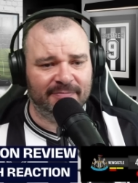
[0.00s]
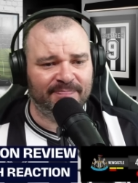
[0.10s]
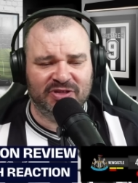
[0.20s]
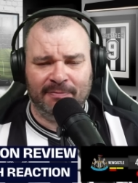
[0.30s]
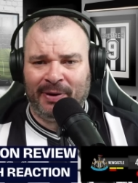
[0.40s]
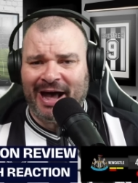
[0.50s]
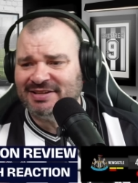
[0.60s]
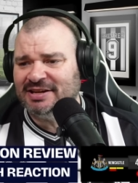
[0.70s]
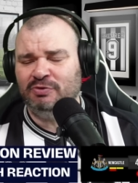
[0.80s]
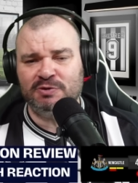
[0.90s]
the
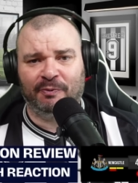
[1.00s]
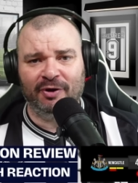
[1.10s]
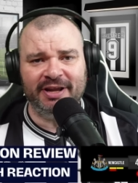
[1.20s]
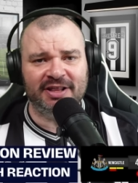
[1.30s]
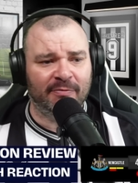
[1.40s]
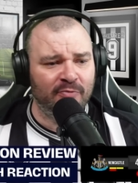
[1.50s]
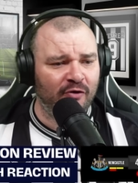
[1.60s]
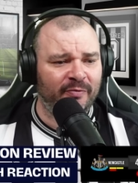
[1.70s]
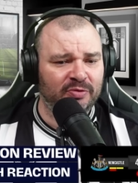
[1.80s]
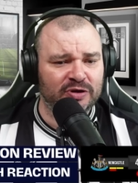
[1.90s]
passing was brilliant. The
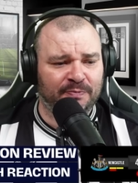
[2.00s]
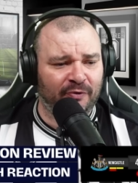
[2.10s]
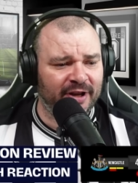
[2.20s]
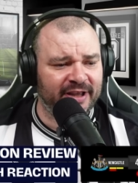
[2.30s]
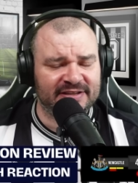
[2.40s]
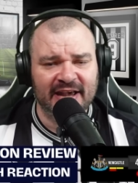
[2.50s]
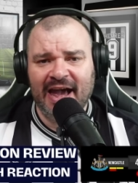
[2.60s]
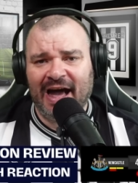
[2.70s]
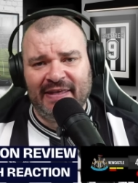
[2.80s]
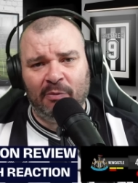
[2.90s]
movement was brilliant.
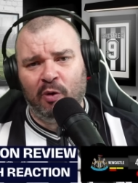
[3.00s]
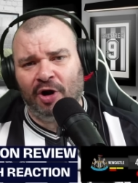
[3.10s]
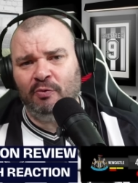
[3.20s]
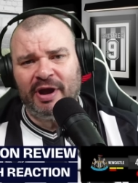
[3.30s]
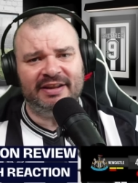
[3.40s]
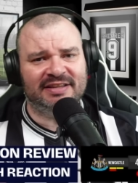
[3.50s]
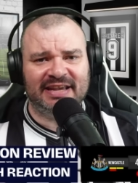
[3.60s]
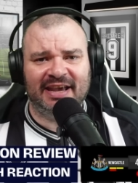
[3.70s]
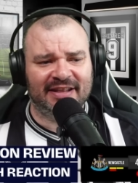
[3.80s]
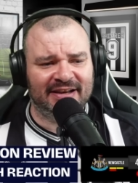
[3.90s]
And then what a way to
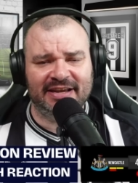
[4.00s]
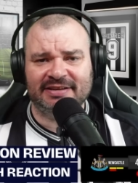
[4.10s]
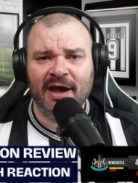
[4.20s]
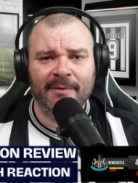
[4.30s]
take the lead.